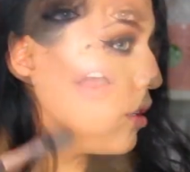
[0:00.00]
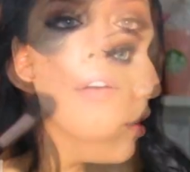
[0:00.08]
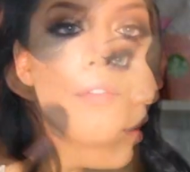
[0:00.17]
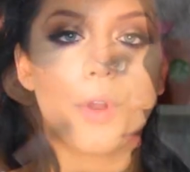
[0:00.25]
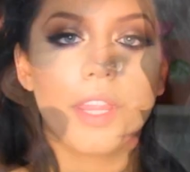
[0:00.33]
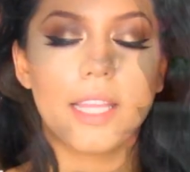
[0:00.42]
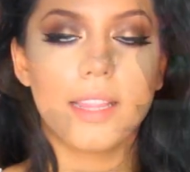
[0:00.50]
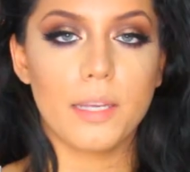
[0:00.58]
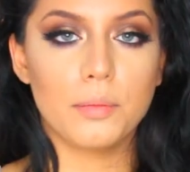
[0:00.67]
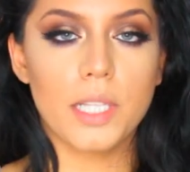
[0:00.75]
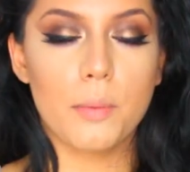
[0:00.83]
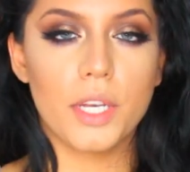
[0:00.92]
For the
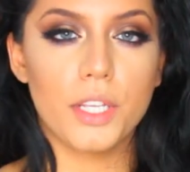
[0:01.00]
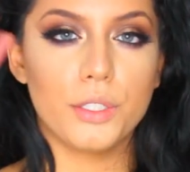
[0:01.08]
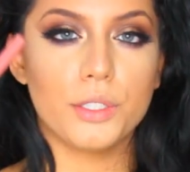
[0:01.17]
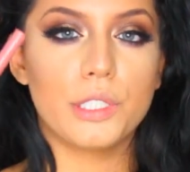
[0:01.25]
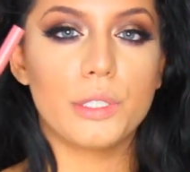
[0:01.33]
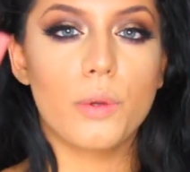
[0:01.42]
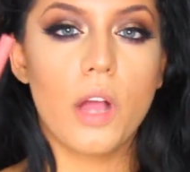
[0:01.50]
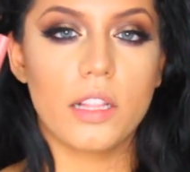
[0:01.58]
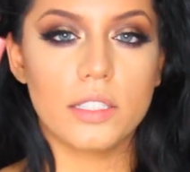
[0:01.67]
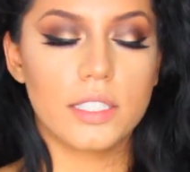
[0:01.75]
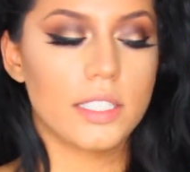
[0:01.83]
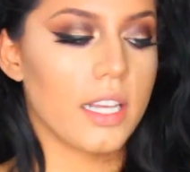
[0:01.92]
lips, I'm going to use two
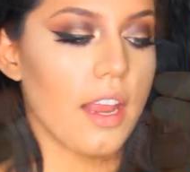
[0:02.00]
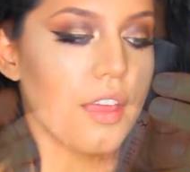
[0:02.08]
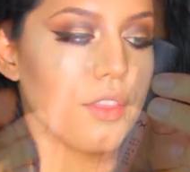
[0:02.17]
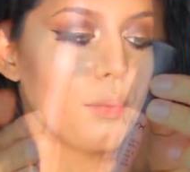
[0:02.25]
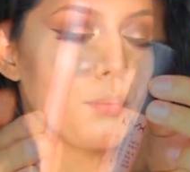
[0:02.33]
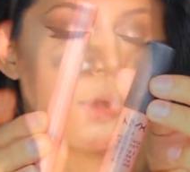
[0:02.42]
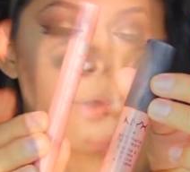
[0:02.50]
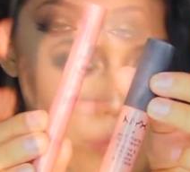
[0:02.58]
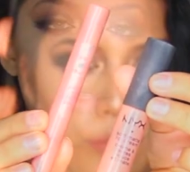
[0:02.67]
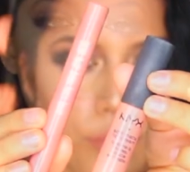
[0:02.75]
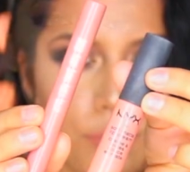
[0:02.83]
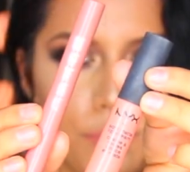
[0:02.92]
colors today. They're
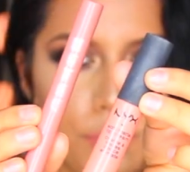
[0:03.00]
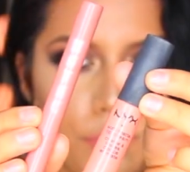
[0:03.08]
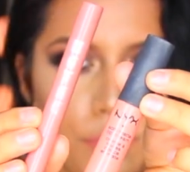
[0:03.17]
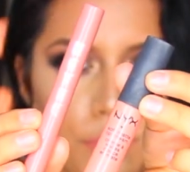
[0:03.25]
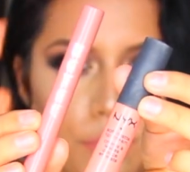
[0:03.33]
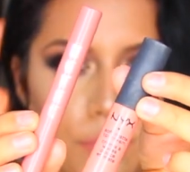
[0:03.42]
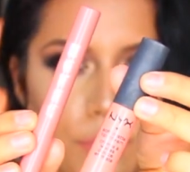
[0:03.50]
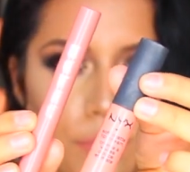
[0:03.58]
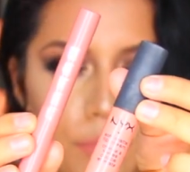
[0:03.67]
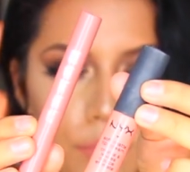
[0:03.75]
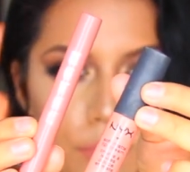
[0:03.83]
both matte shades,